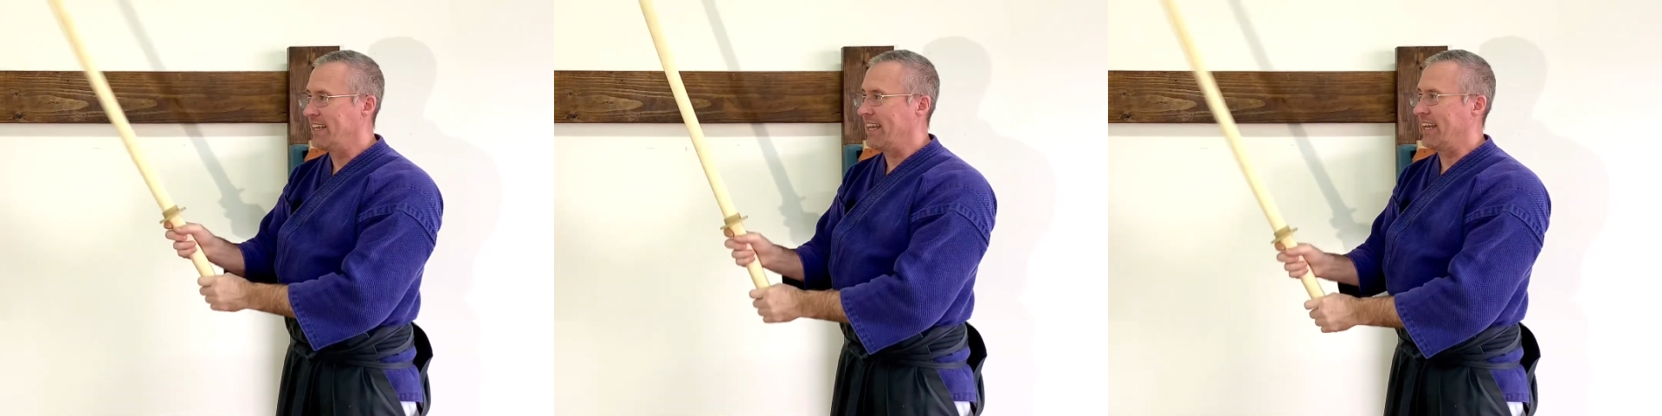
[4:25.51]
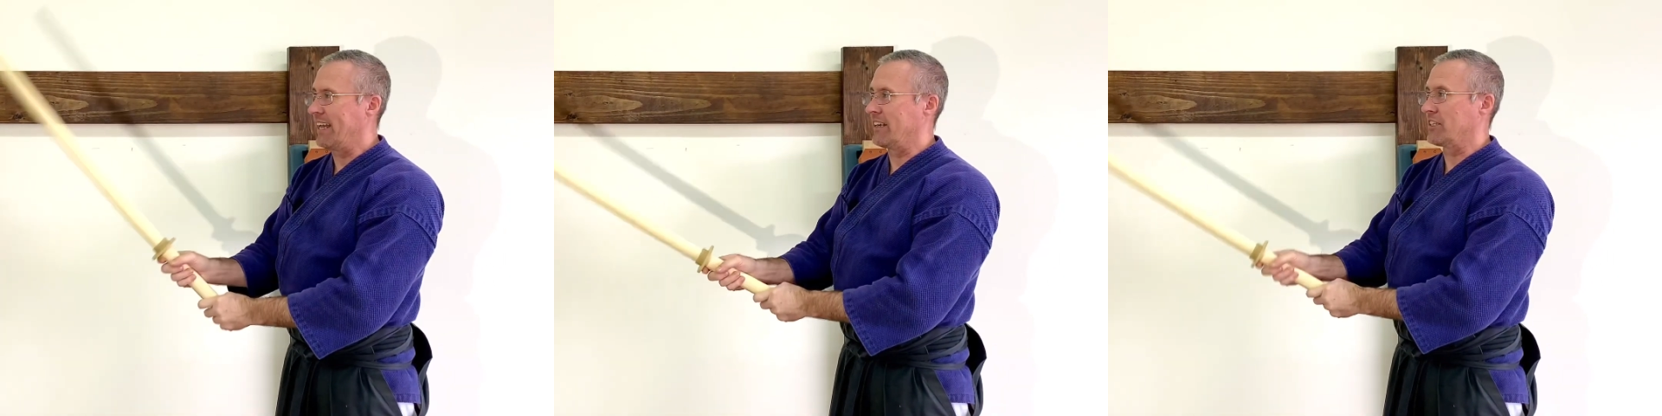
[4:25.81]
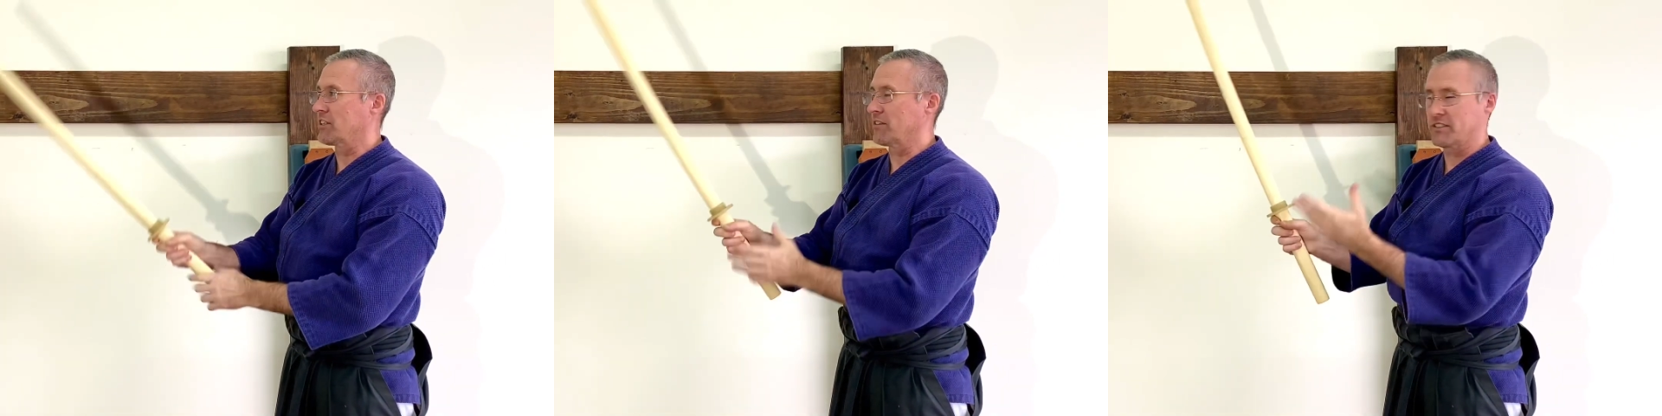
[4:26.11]
And
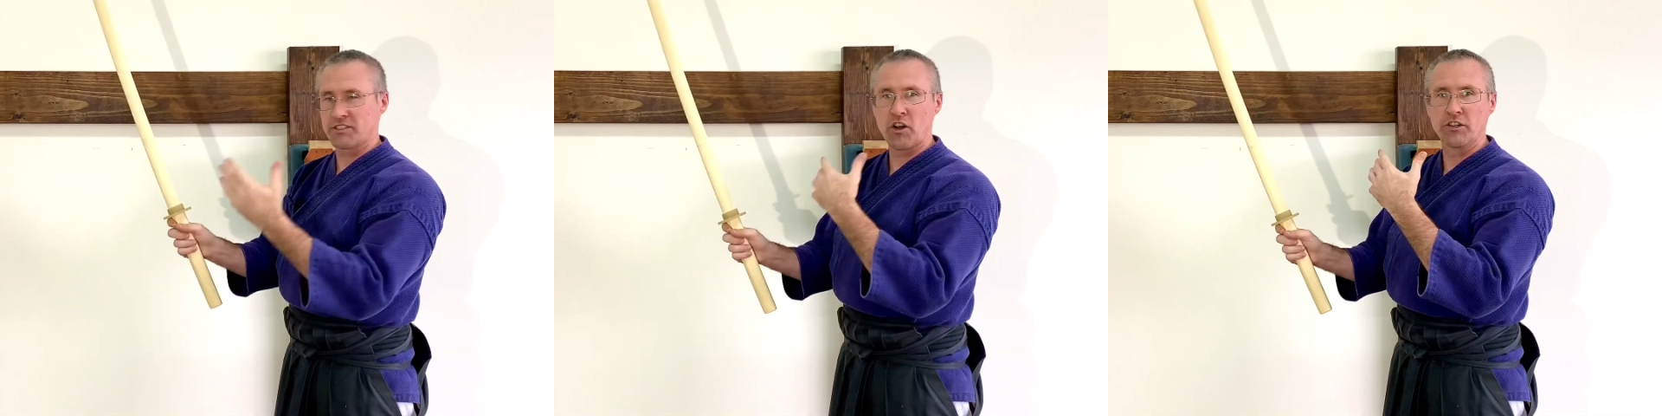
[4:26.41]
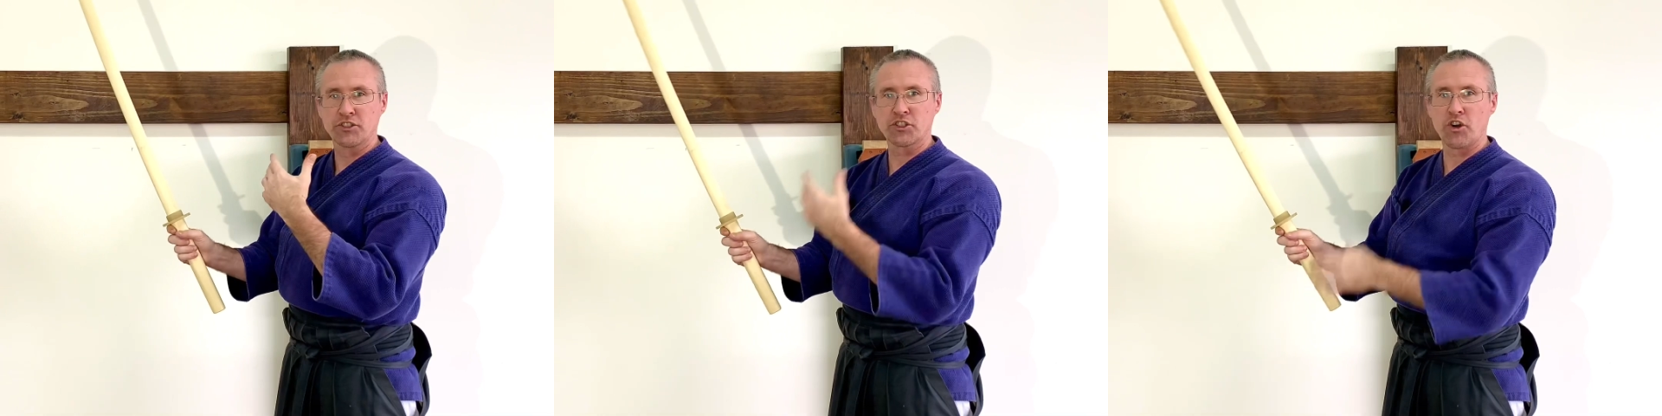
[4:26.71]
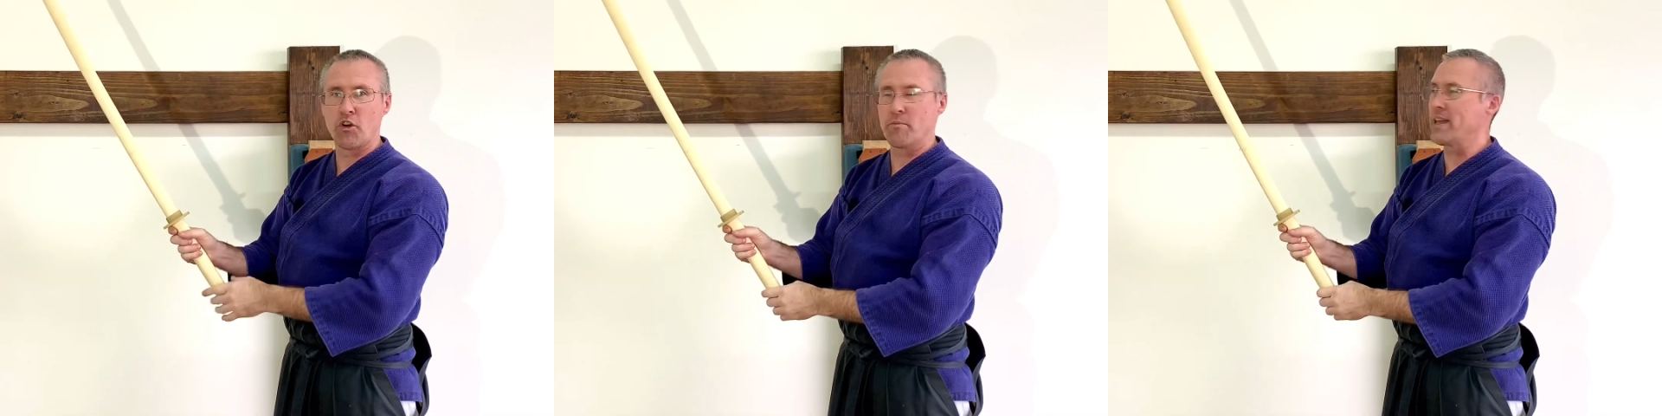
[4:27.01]
it's called
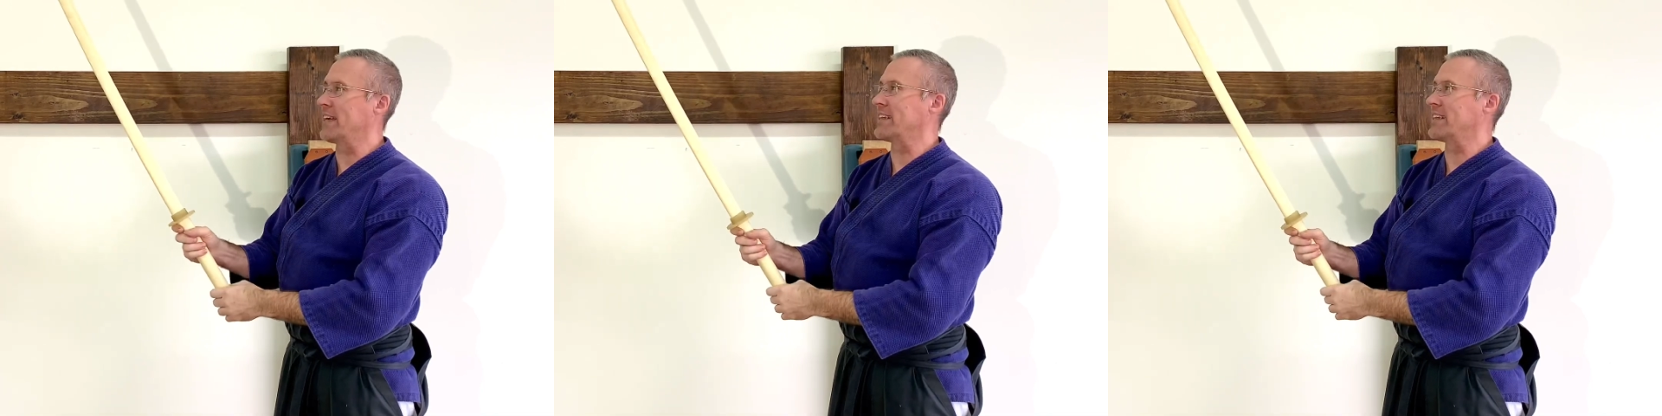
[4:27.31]
Shomen.